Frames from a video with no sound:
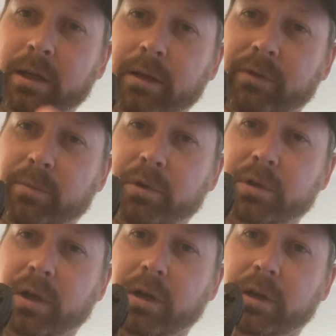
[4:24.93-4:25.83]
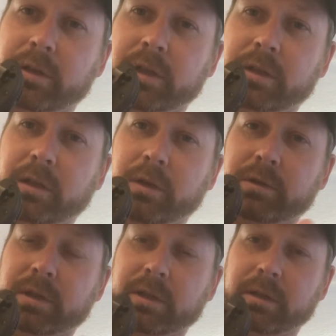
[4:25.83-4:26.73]
if I push on it, it just
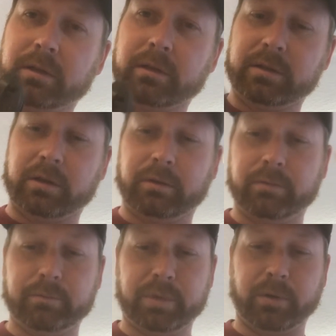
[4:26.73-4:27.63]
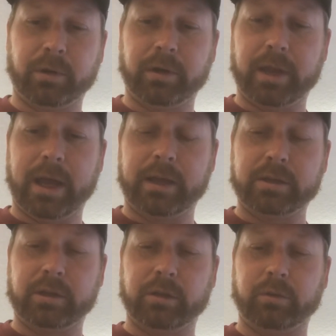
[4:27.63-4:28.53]
closes. So be aware of that, so
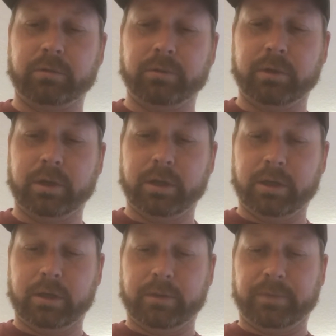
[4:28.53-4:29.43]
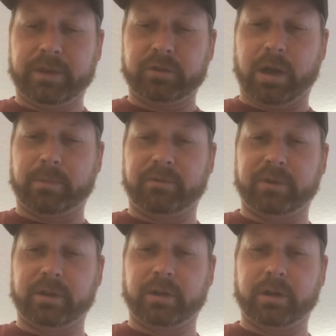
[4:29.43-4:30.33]
you don't trap your
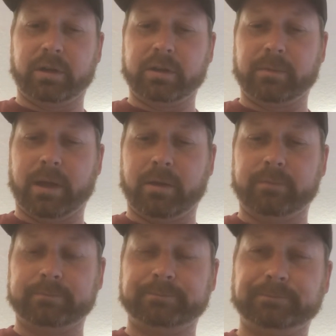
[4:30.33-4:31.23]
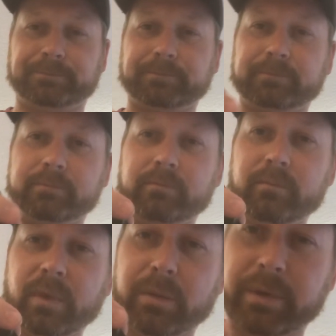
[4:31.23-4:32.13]
finger in there somehow. But